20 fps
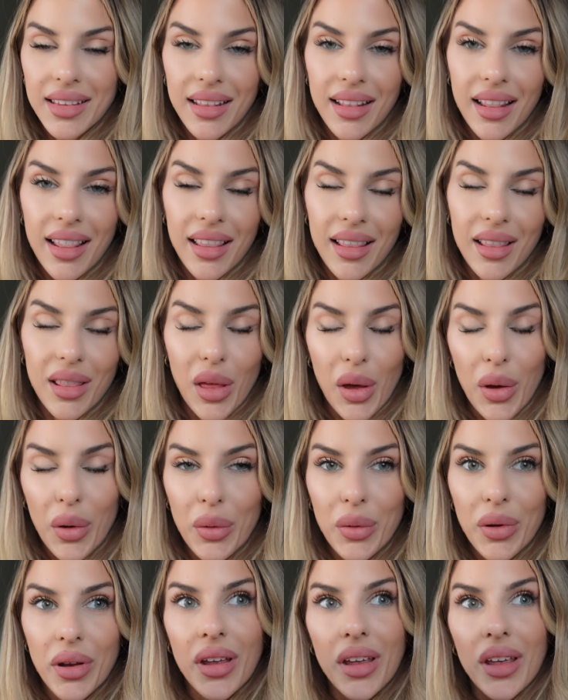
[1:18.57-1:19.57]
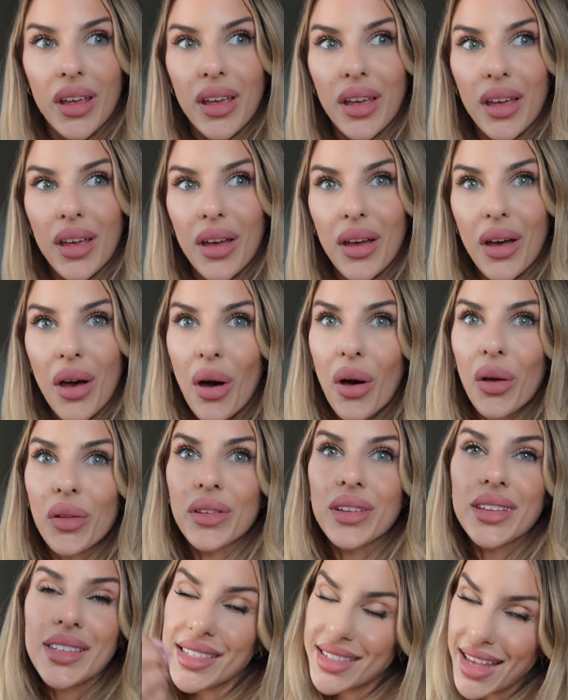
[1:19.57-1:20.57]
load
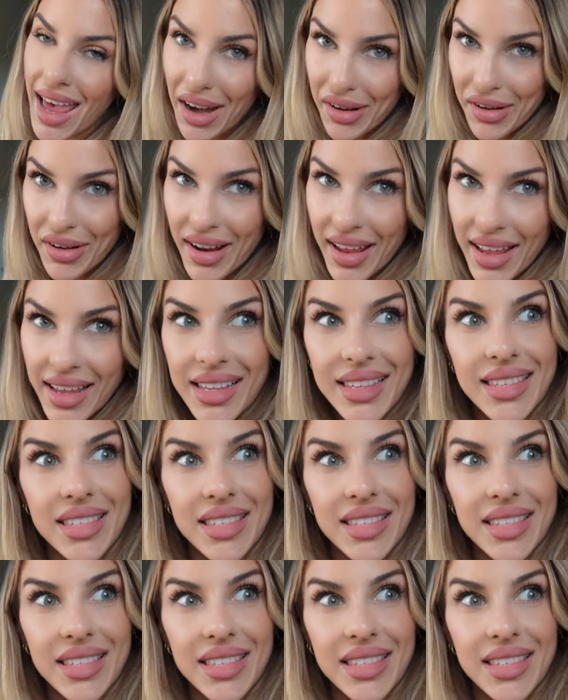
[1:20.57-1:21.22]
on Saturday.